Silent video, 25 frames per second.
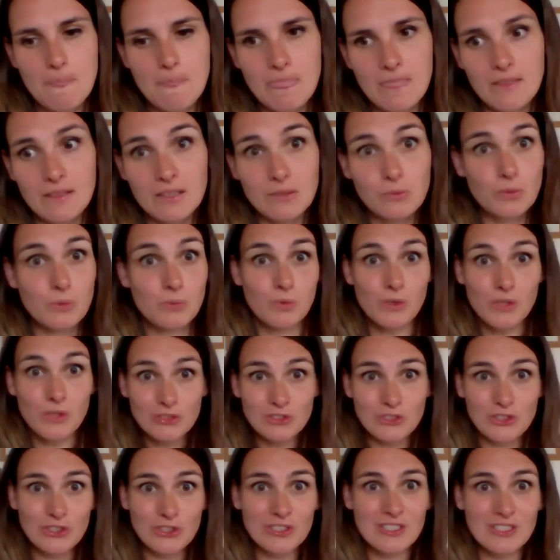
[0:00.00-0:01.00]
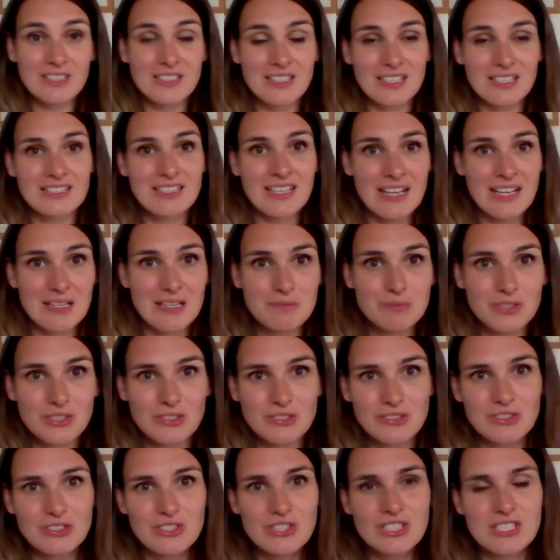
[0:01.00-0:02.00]
That we worked on and that helped
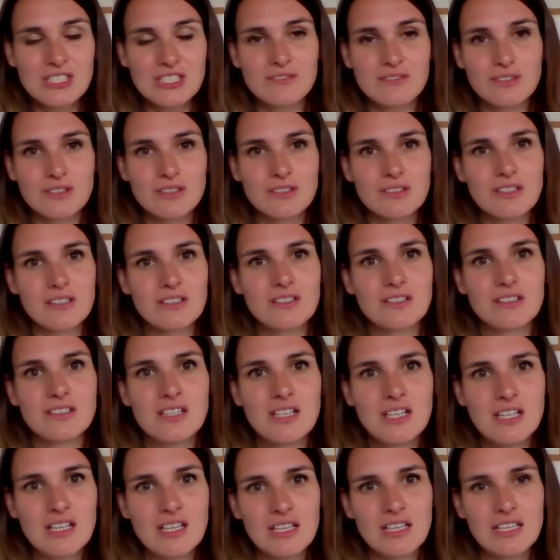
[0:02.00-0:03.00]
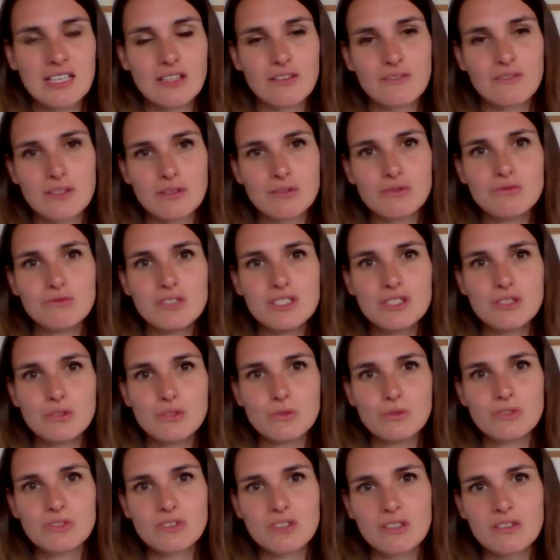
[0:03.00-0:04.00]
us achieve a very
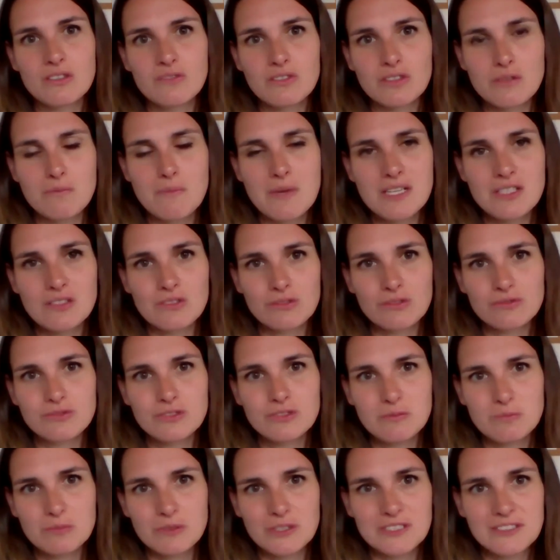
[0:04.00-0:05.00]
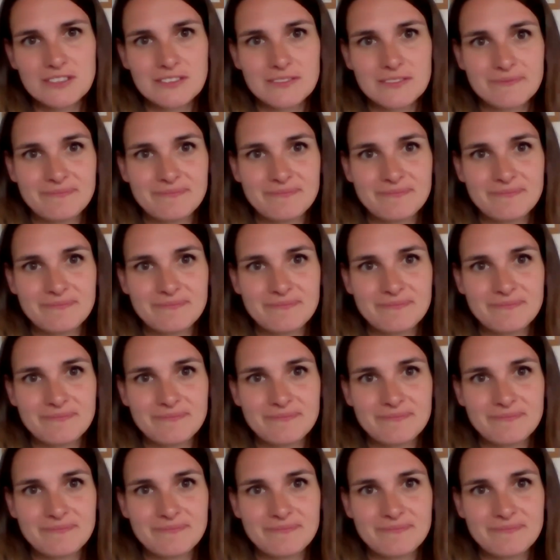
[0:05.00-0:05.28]
reduced environmental footprint.